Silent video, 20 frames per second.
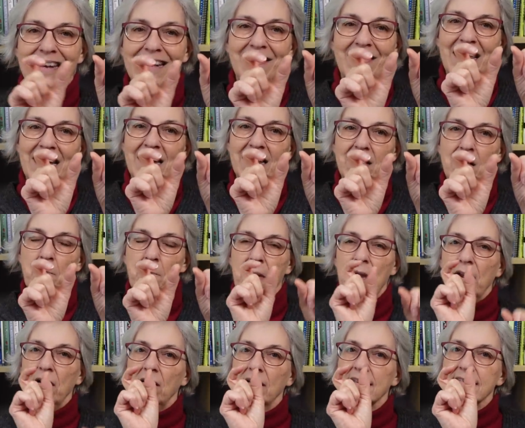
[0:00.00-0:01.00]
And then in the
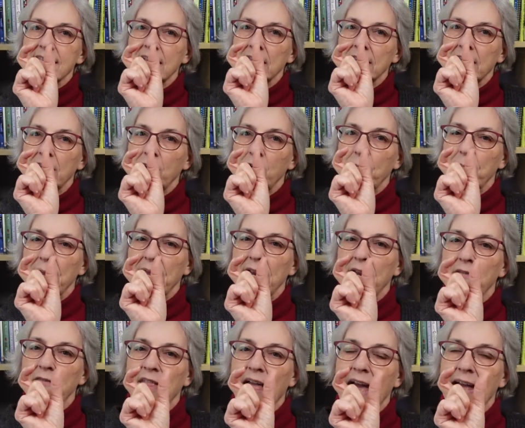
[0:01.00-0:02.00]
middle, it's a little bit
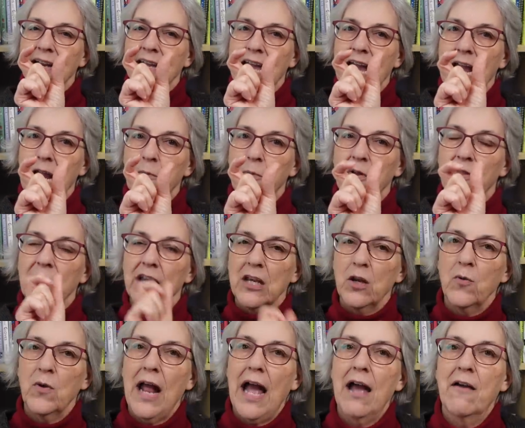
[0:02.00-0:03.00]
of that cable that
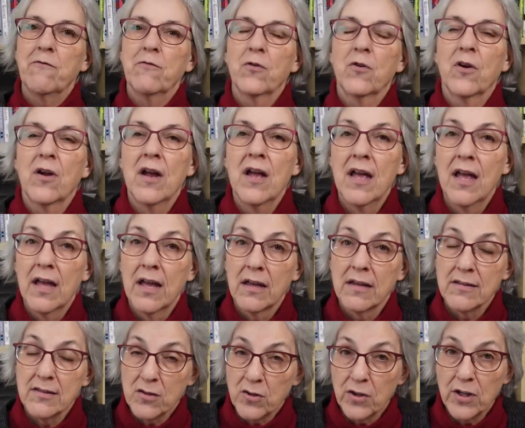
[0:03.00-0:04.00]
you would have for
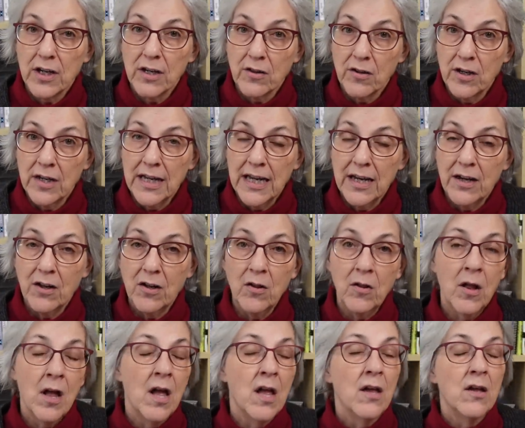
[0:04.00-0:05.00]
a circular needle.